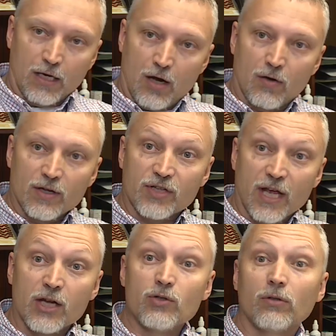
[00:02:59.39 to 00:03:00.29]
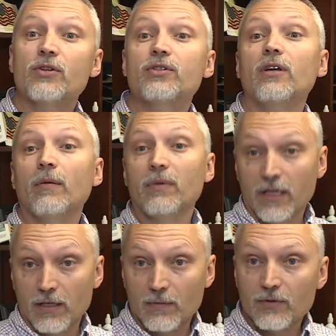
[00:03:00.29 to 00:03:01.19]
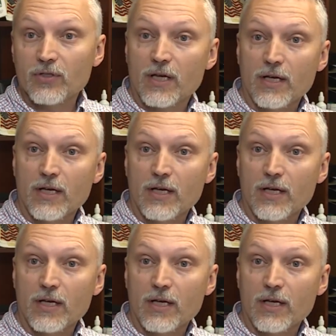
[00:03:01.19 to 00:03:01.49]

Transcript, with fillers: call and schedule us to come get them, say,